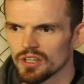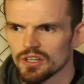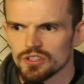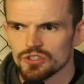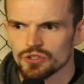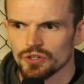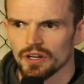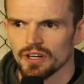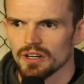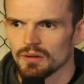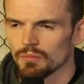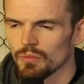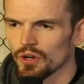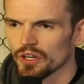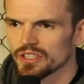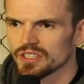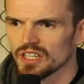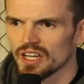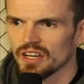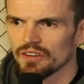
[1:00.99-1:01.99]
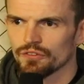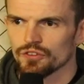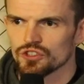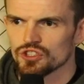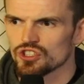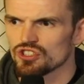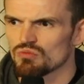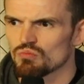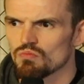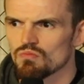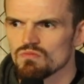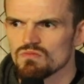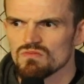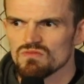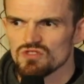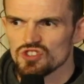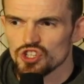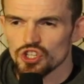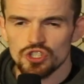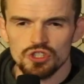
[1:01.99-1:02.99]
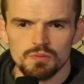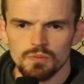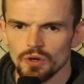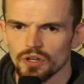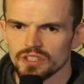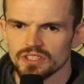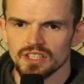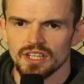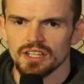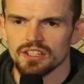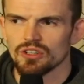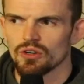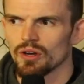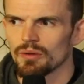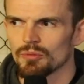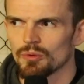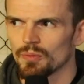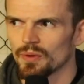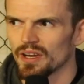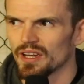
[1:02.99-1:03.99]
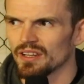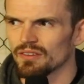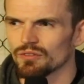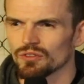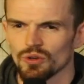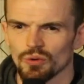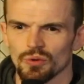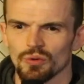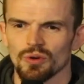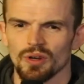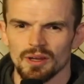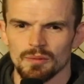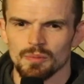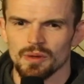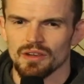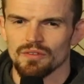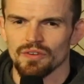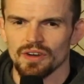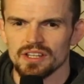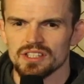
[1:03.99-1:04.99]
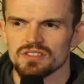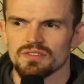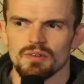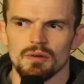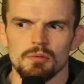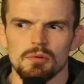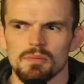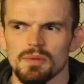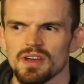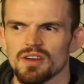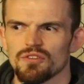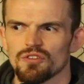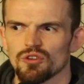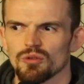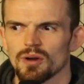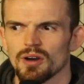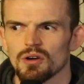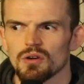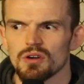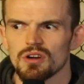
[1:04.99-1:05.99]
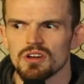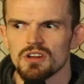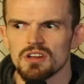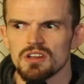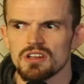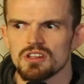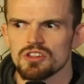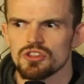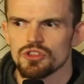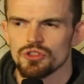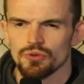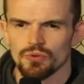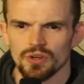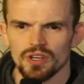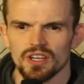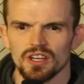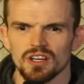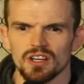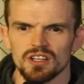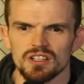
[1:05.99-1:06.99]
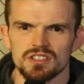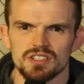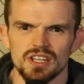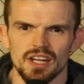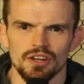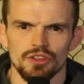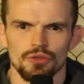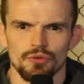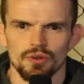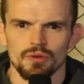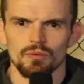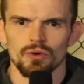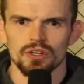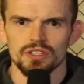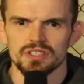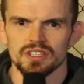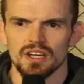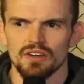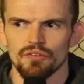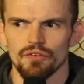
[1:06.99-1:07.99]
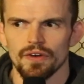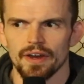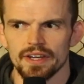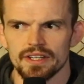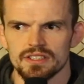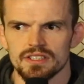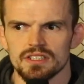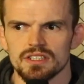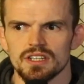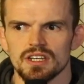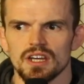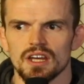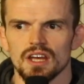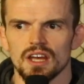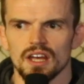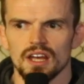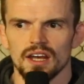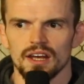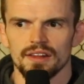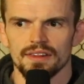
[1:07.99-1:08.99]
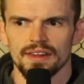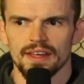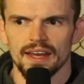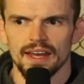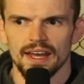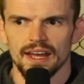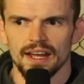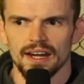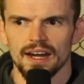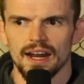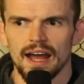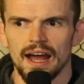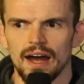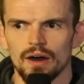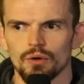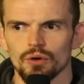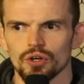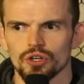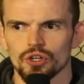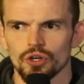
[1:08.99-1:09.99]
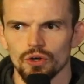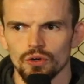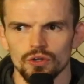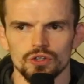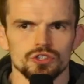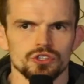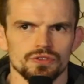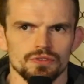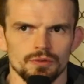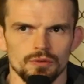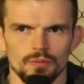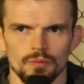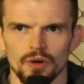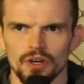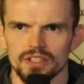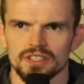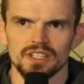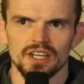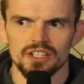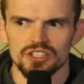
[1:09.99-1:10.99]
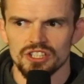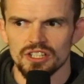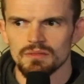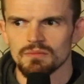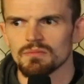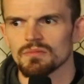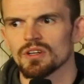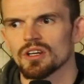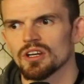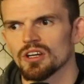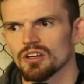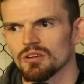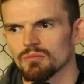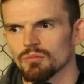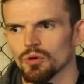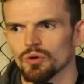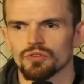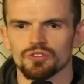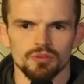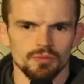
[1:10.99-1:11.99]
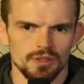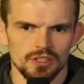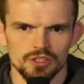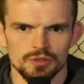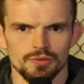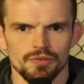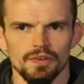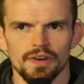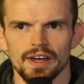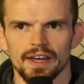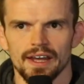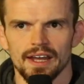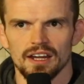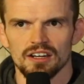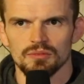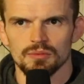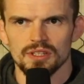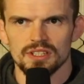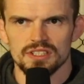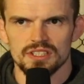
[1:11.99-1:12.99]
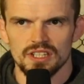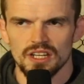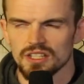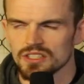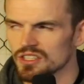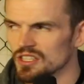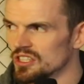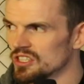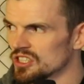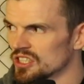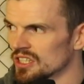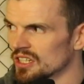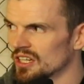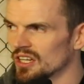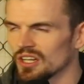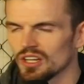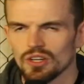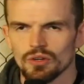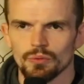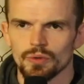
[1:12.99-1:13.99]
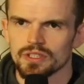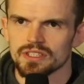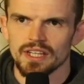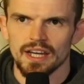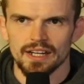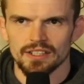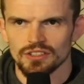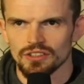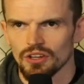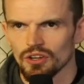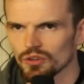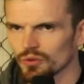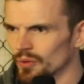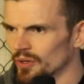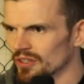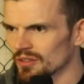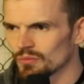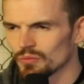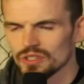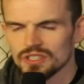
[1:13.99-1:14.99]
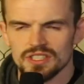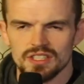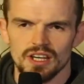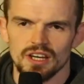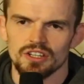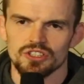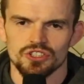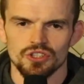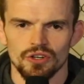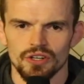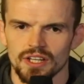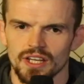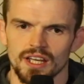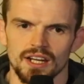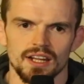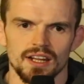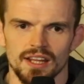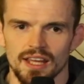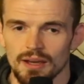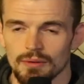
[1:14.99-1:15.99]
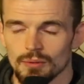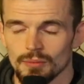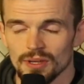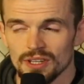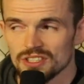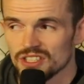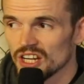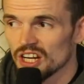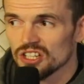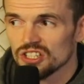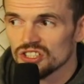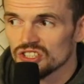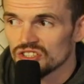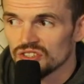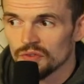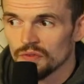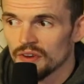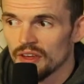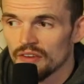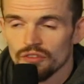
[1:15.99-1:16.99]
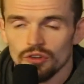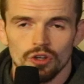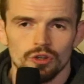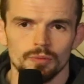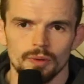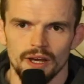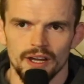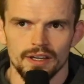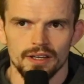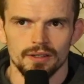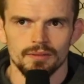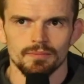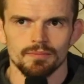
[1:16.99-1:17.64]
training Muay Thai for just Muay Thai, no MMA, even though we were like big fans of MMA for about 3 years, had 3 Muay Thai fights, and then our coach from the Muay Thai gym moved to Middlesbrough Fight Academy to start teaching. We tagged along with him, we started joining in the MMA sessions and have never looked back.